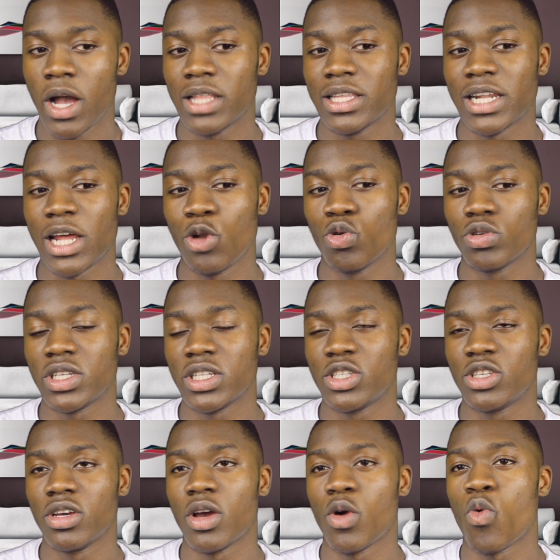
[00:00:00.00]
And then I looked
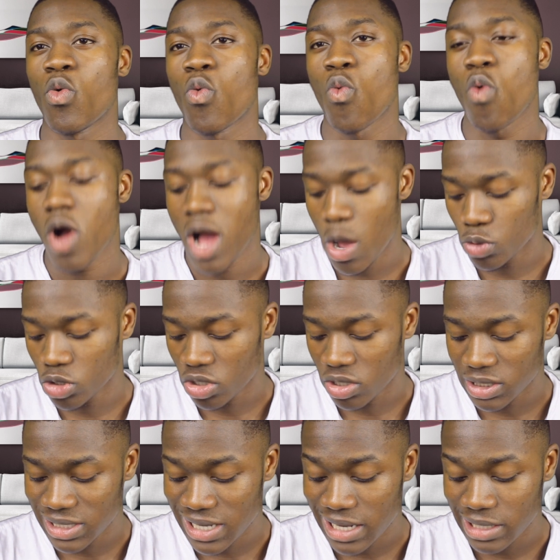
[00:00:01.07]
into what I was
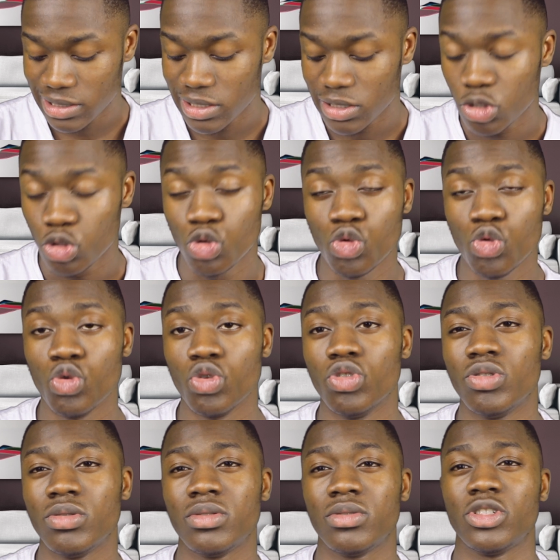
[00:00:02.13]
content to
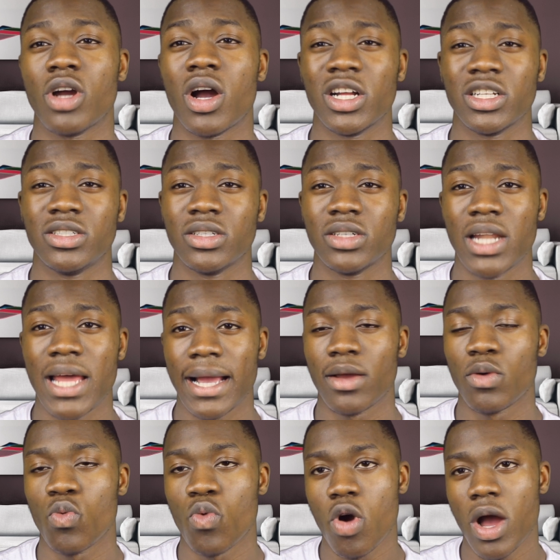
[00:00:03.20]
charge,
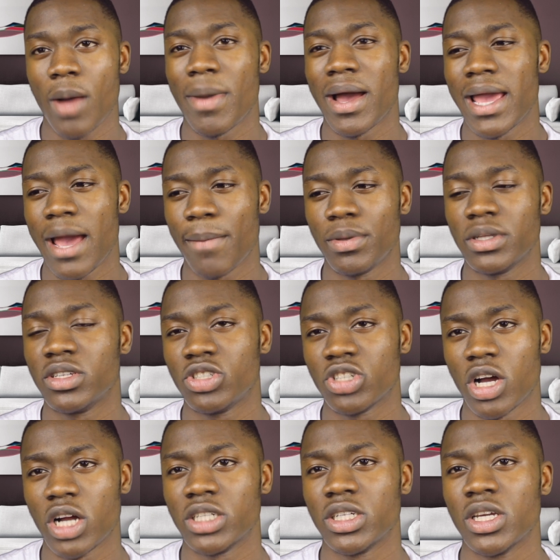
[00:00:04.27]
like what am I happy to
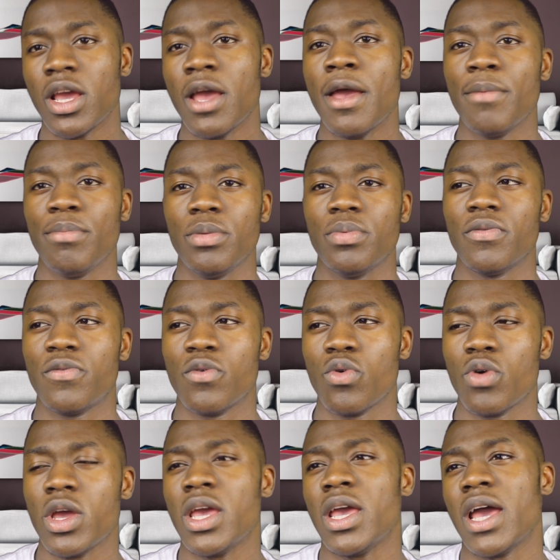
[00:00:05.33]
charge people
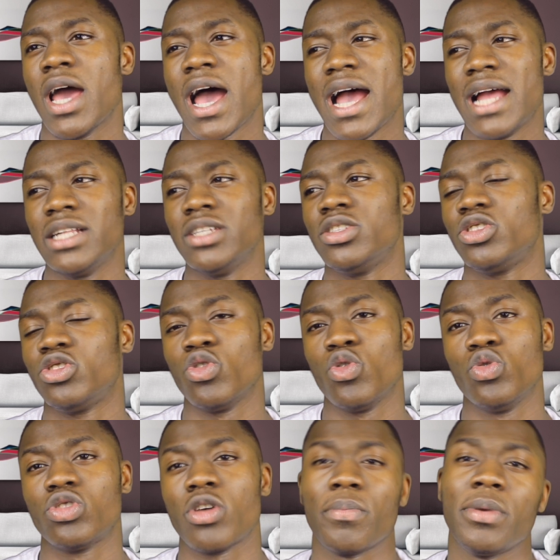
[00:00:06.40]
for. And
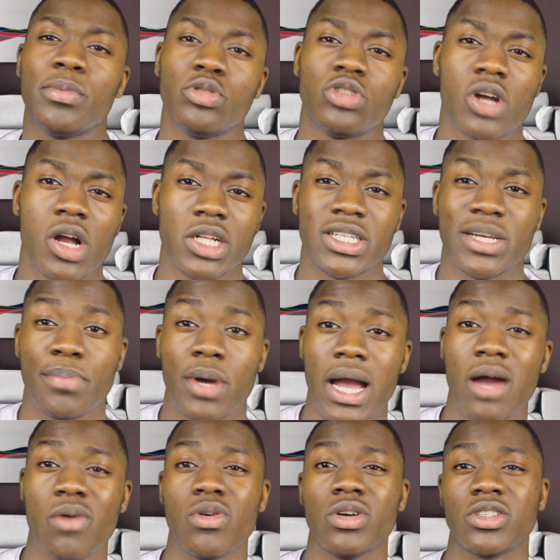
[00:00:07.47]
so some people charge per
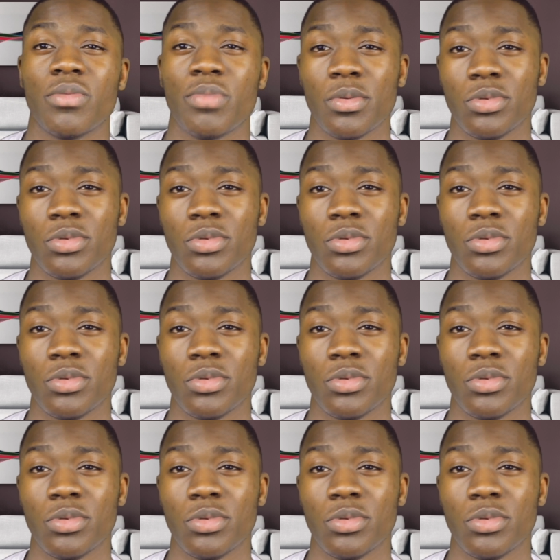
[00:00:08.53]
hour, some